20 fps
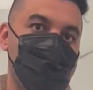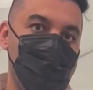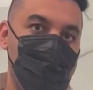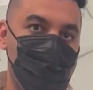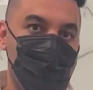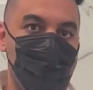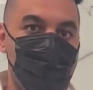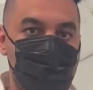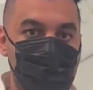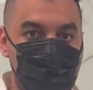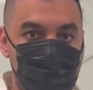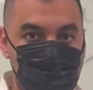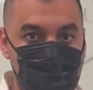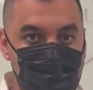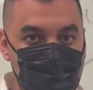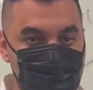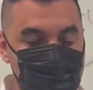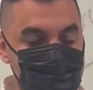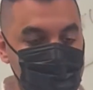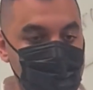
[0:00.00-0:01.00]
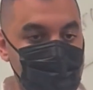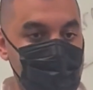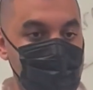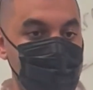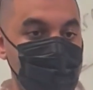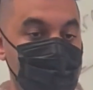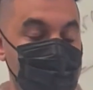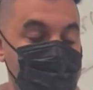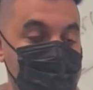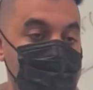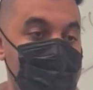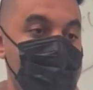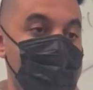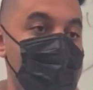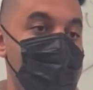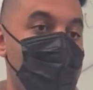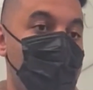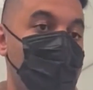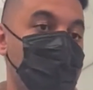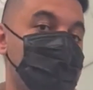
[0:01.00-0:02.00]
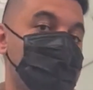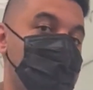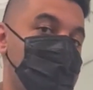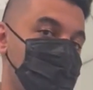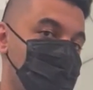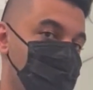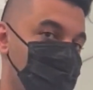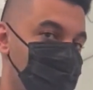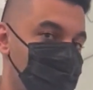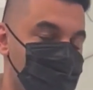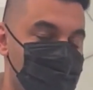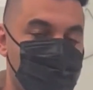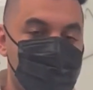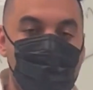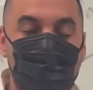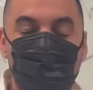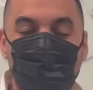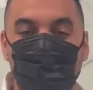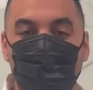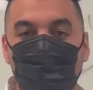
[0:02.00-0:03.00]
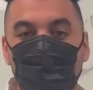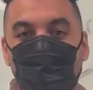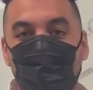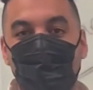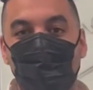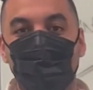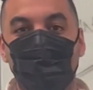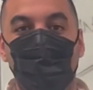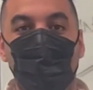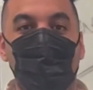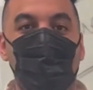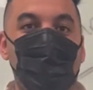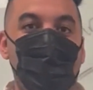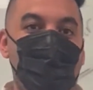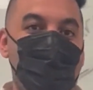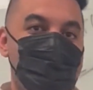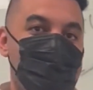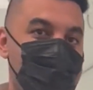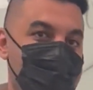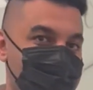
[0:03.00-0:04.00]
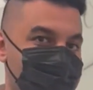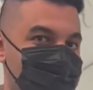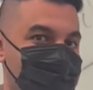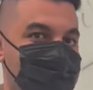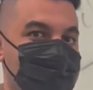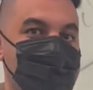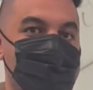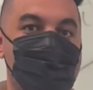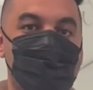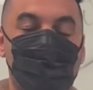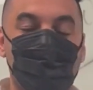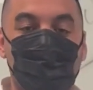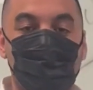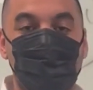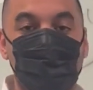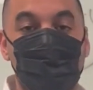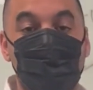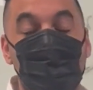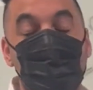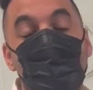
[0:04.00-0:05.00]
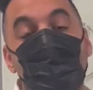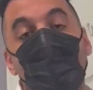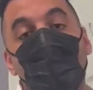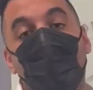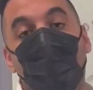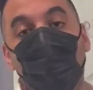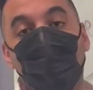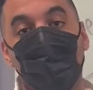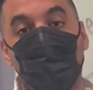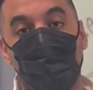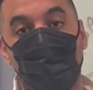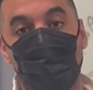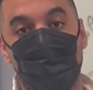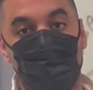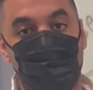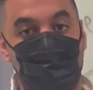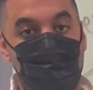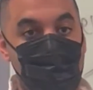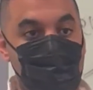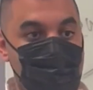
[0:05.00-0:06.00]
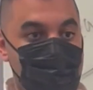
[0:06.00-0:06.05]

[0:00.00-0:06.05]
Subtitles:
that live in space and time? What's the nature of the space and time? Masses, charges, all of these